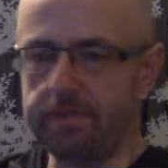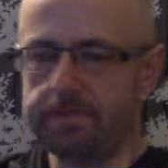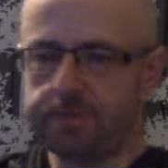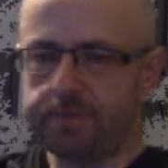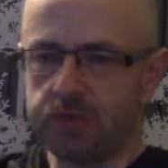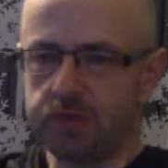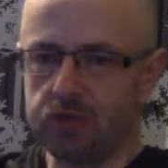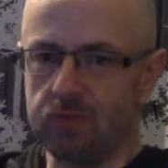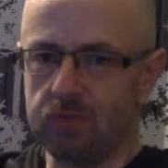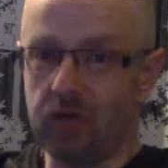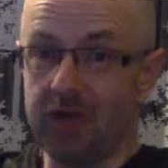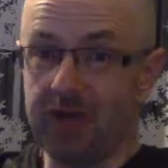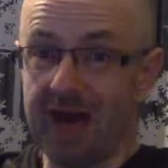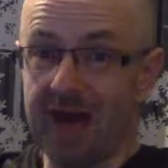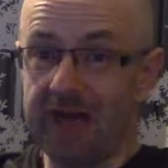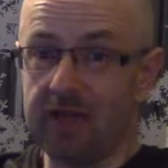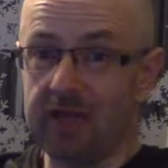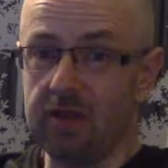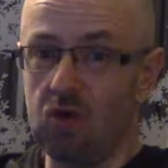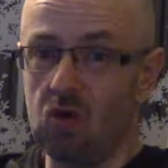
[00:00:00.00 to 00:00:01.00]
So I'm going to add
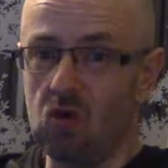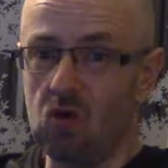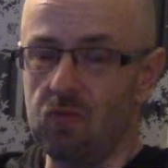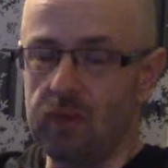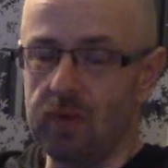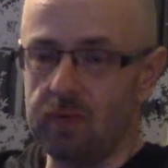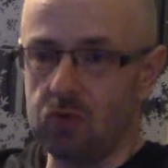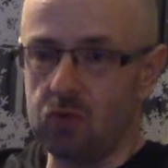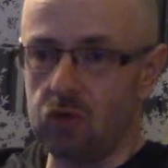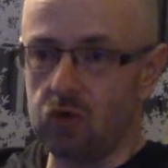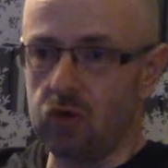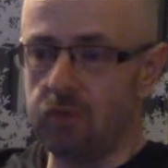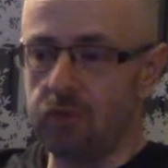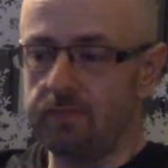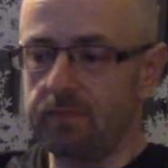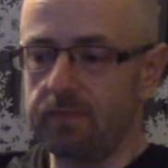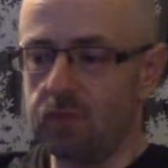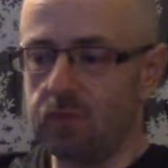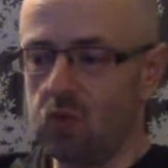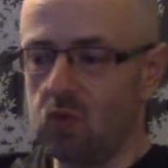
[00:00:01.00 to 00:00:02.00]
a little bit more
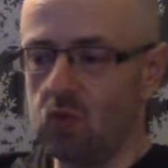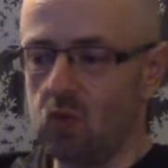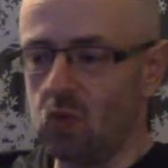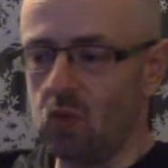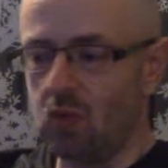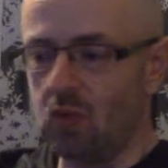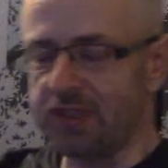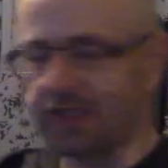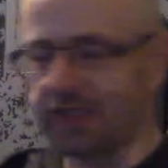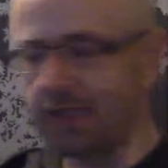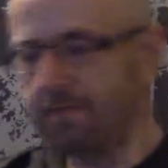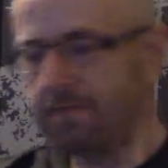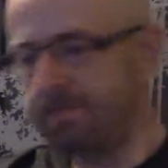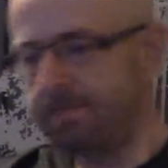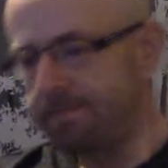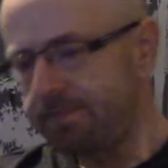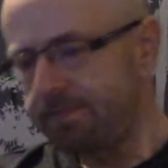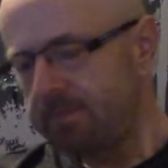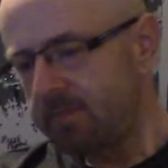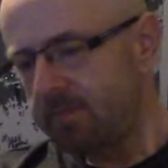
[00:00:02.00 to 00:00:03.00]
whiskey,
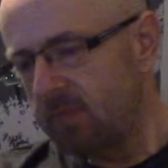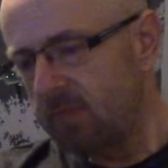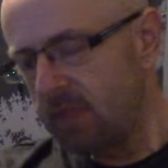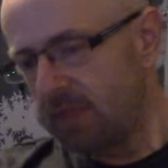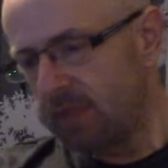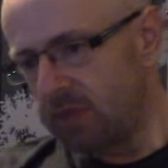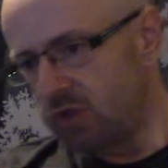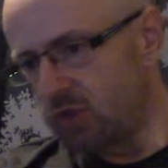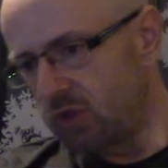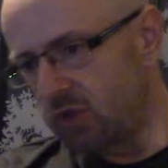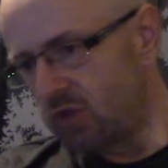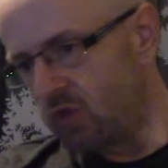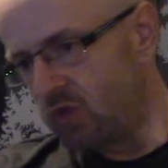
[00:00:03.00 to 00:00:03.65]
not too